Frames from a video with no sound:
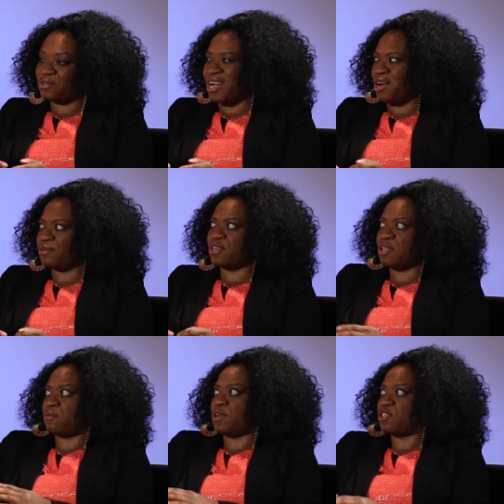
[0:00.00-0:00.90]
wow, I wish I
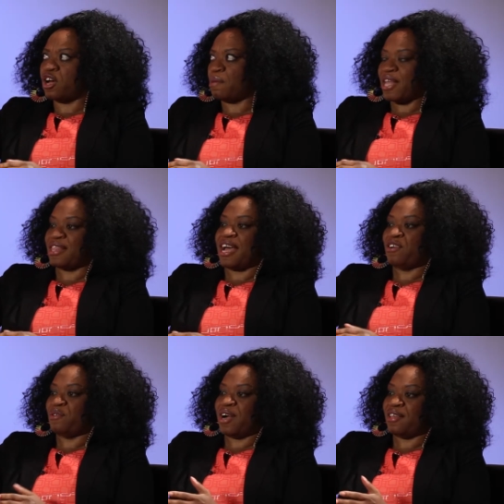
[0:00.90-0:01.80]
would have thought about that, or
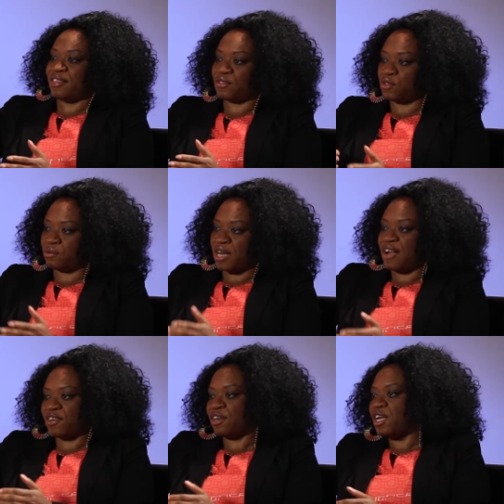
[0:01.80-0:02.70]
wow, this or
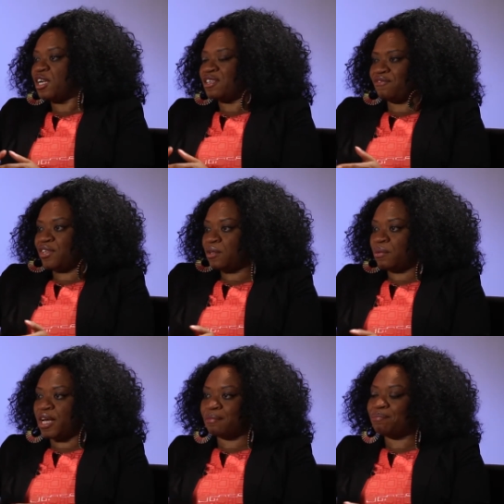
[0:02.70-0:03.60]
whatever. Feel
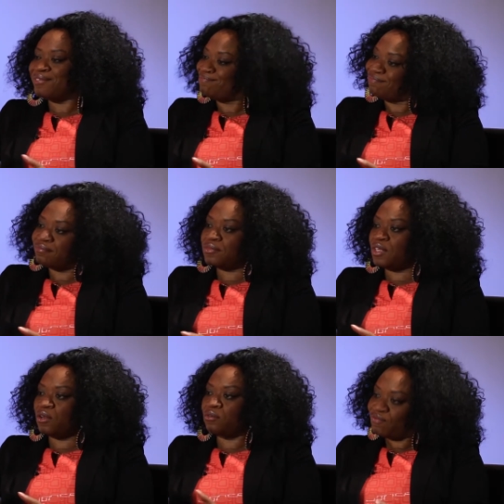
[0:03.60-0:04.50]
away, but
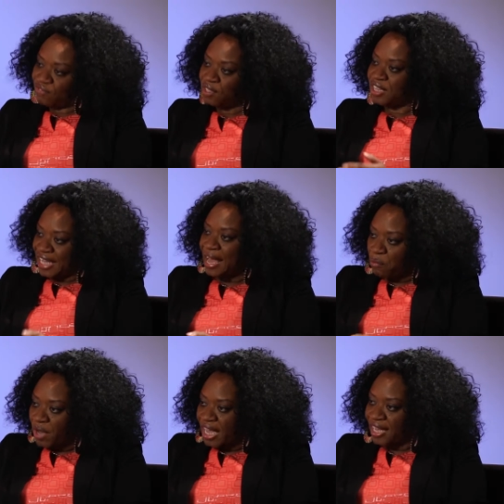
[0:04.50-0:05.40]
don't feel that
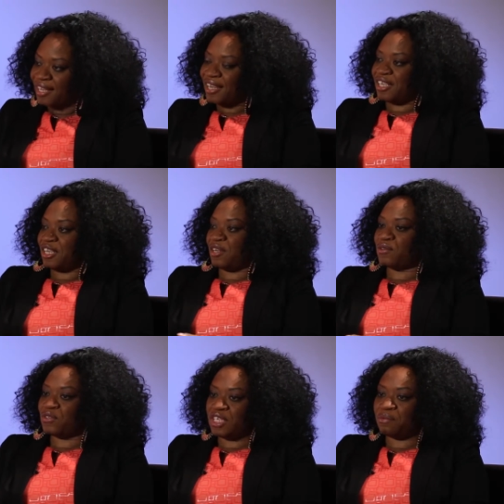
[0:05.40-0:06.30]
way.
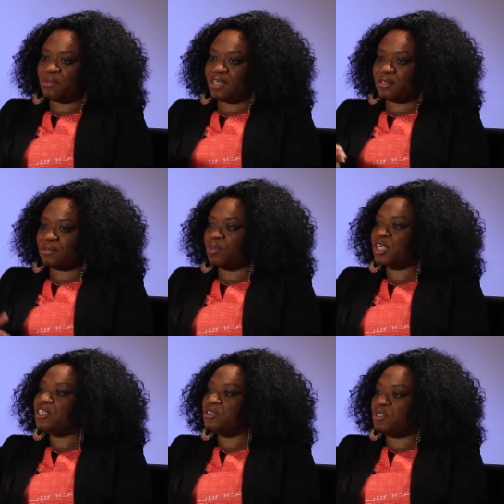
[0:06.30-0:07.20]
See what
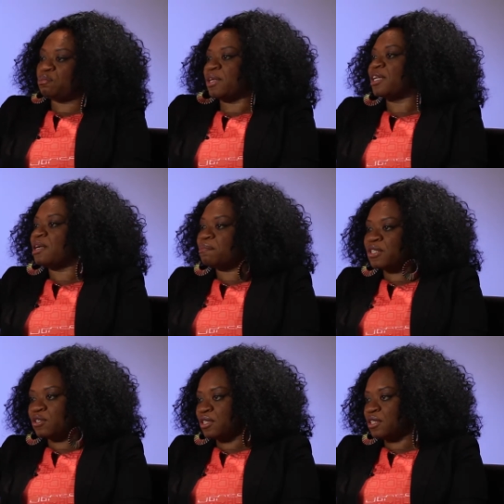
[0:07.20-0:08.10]
can you do, pick it up and do it